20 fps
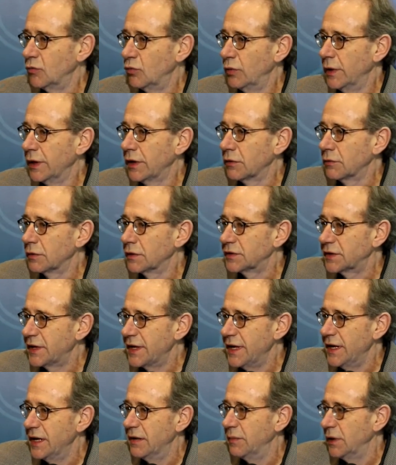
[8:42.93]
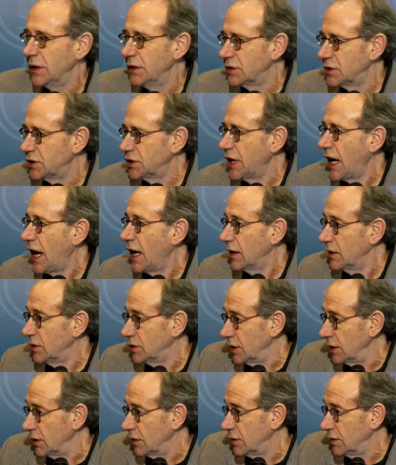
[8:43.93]
Rigorous here means
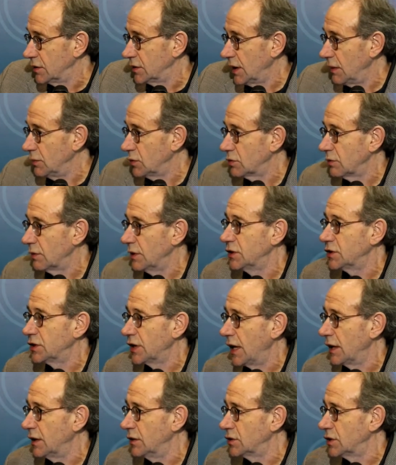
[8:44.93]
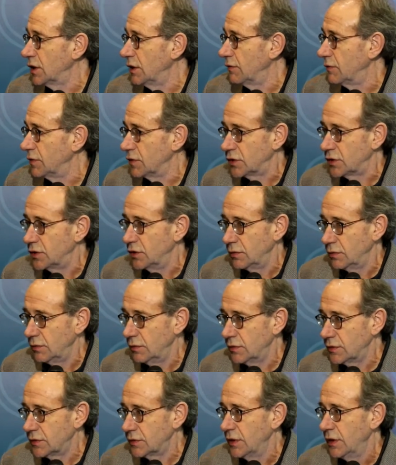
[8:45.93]
challenging, conceptually challenging for
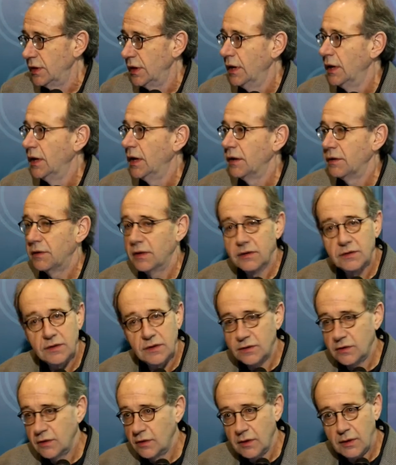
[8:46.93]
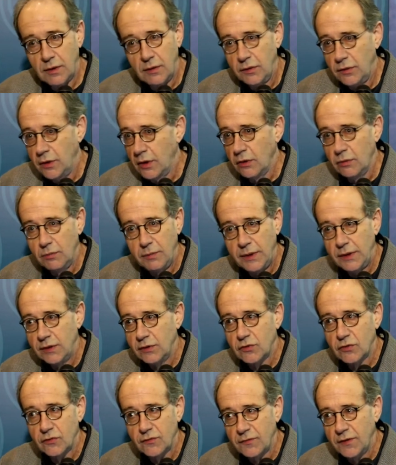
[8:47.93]
students. This is no mean
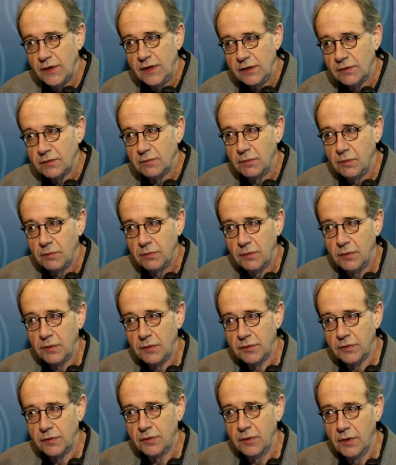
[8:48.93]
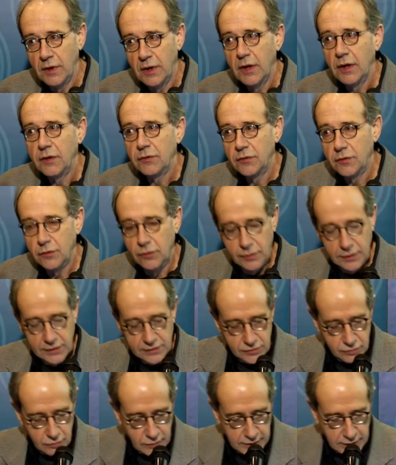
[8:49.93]
feat to do
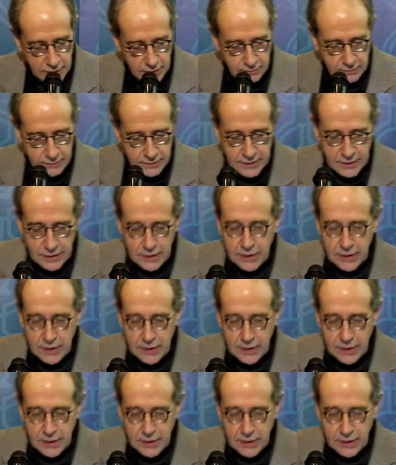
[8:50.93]
this well.